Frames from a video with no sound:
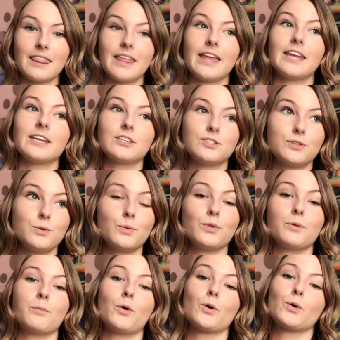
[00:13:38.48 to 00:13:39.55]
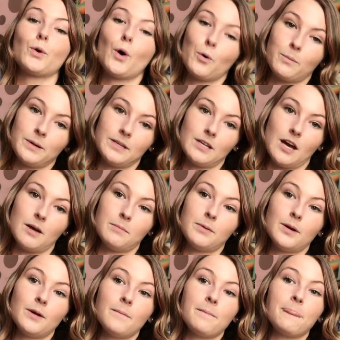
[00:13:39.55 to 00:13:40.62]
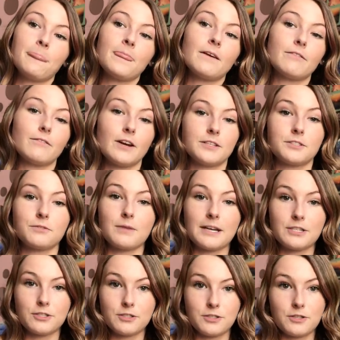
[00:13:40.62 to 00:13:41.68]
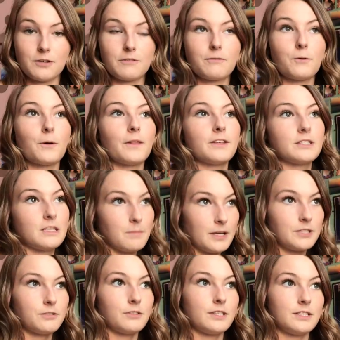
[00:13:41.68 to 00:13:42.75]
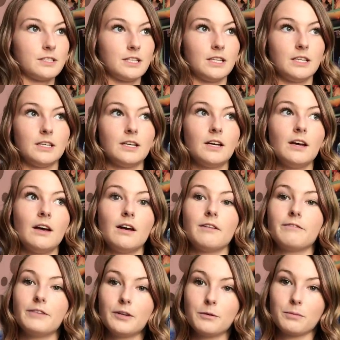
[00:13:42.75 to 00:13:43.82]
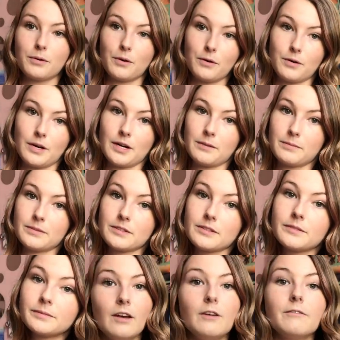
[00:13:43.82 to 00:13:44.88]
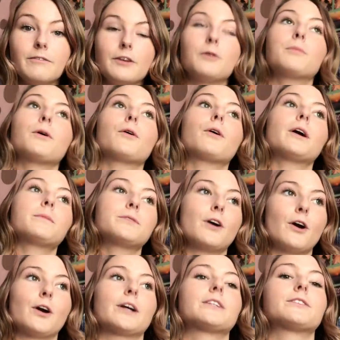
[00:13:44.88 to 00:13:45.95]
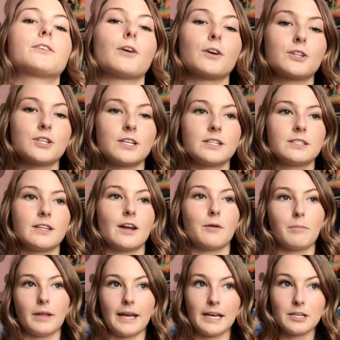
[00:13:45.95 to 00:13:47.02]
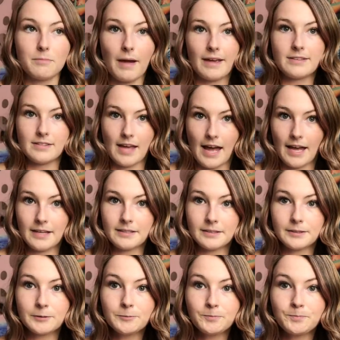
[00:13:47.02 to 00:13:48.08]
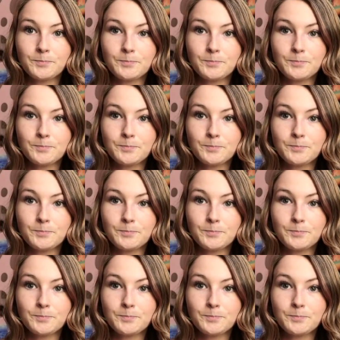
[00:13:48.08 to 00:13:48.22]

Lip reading: Then in June, the portal opened up for us to register for the Semester at Sea field programs. Field programs are excursions that are planned by SAS,